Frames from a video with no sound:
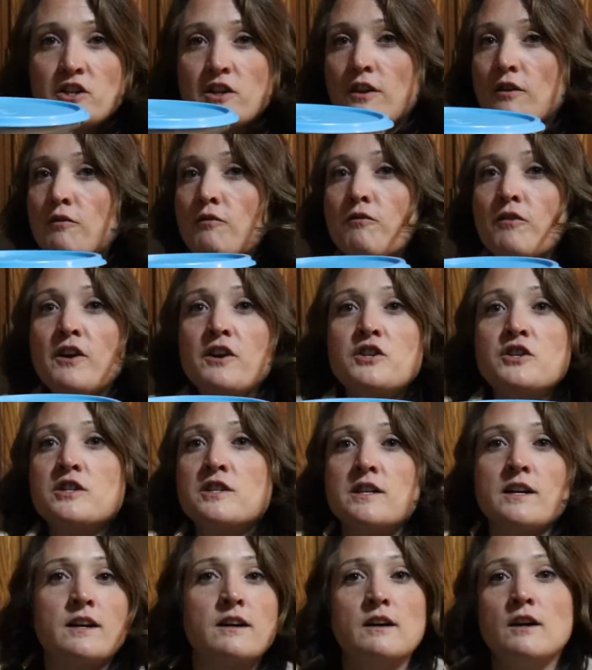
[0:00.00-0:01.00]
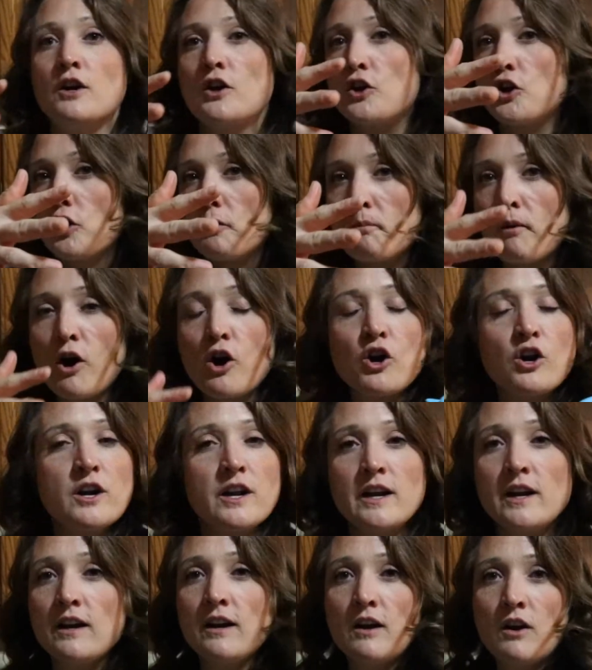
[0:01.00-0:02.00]
and the fridge to your
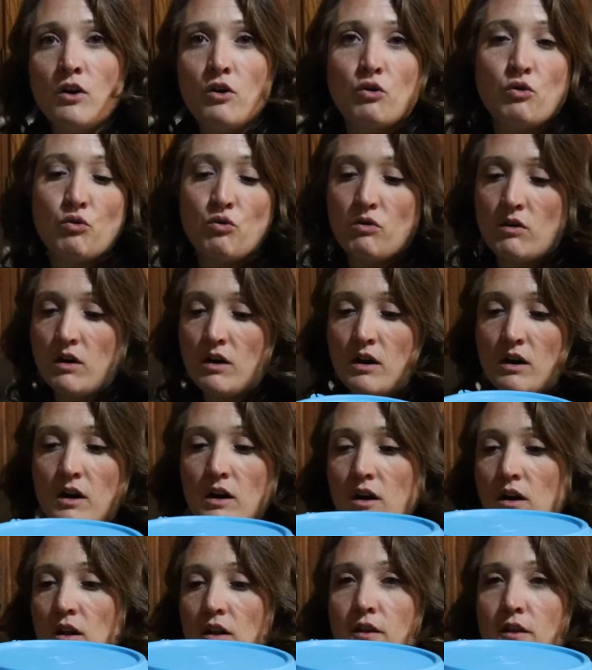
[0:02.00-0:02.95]
party or